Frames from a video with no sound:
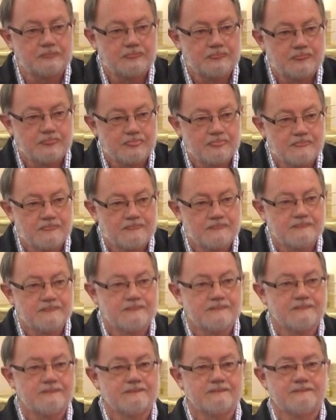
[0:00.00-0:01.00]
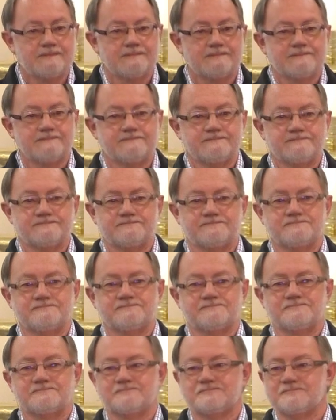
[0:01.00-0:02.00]

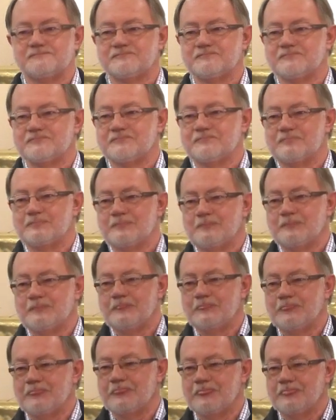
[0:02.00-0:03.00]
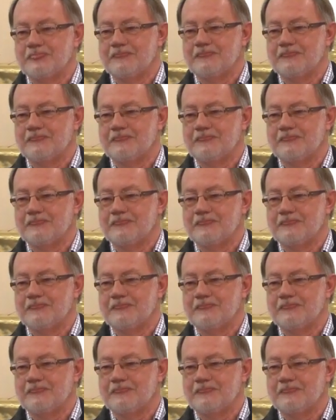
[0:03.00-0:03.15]
Nobody speaks.